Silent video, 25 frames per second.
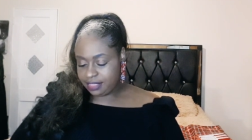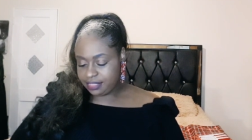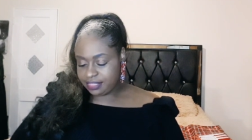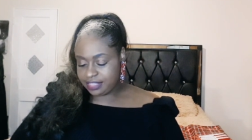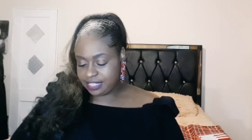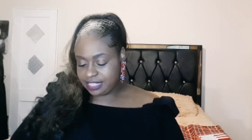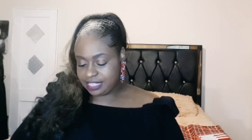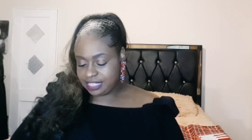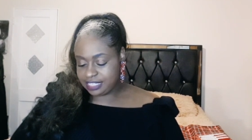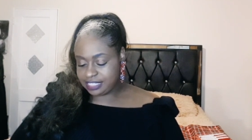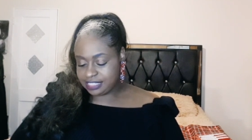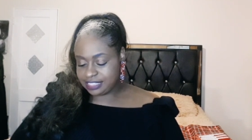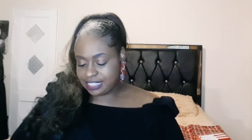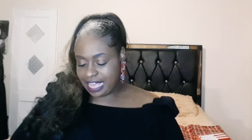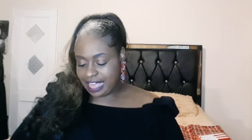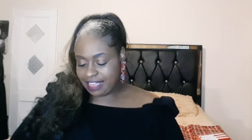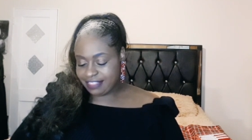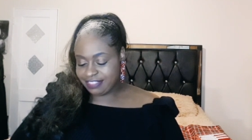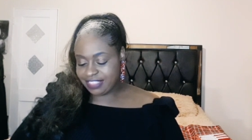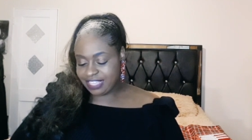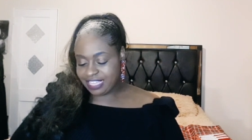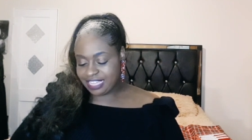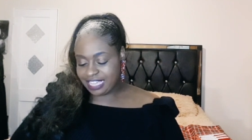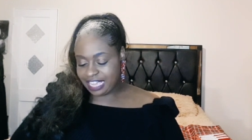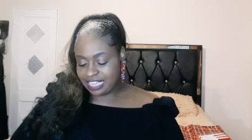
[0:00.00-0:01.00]
these. I
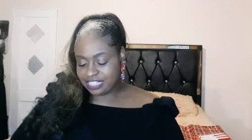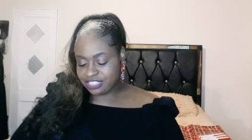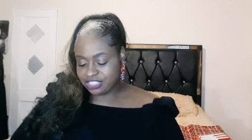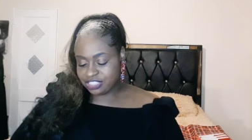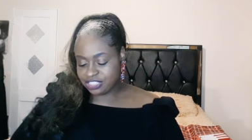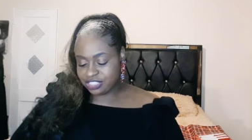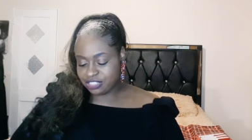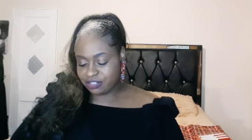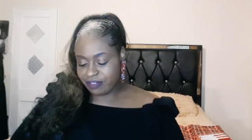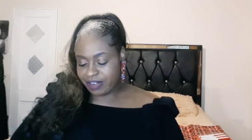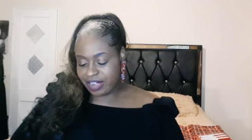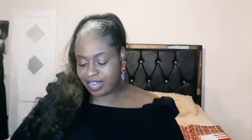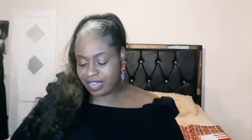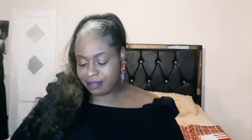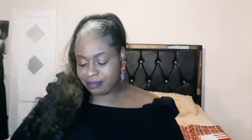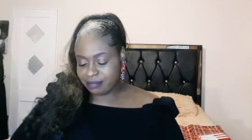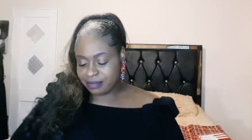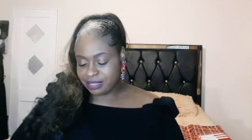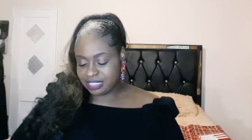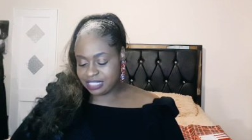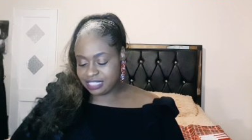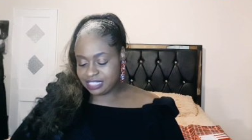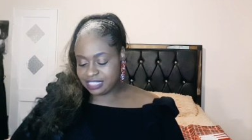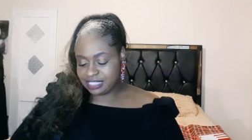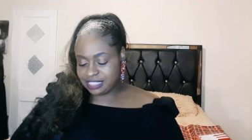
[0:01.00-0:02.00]
think I just grabbed
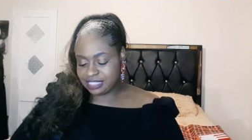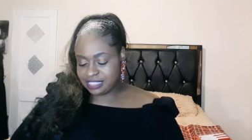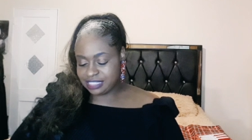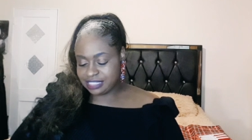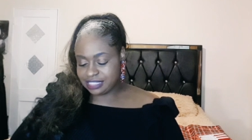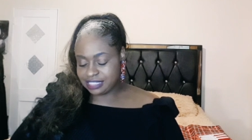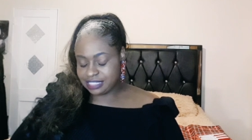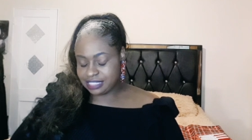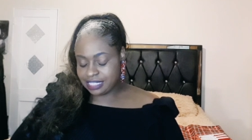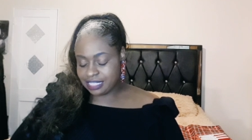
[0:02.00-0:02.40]
these.